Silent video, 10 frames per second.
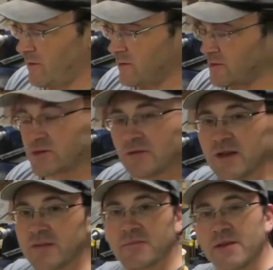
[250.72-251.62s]
So
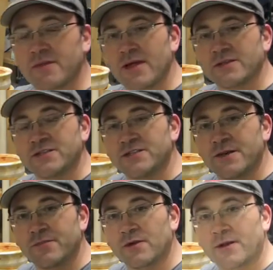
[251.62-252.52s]
maybe that's a
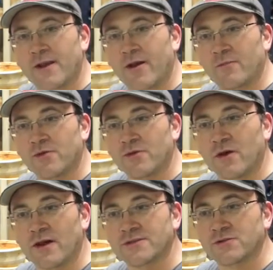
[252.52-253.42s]
tip that can help you
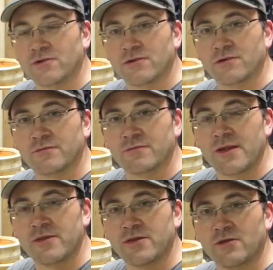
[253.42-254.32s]
guys, or
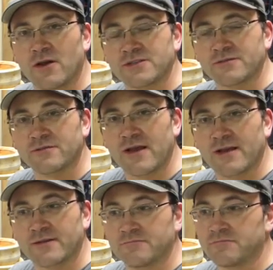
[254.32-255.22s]
maybe you guys have
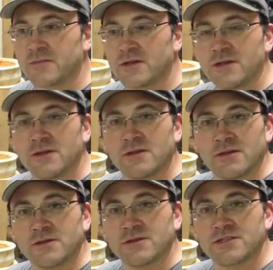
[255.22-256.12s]
had
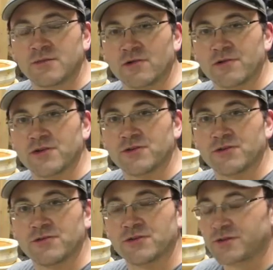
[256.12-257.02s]
similar
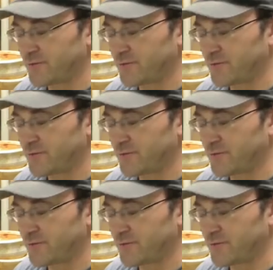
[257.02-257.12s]
issues.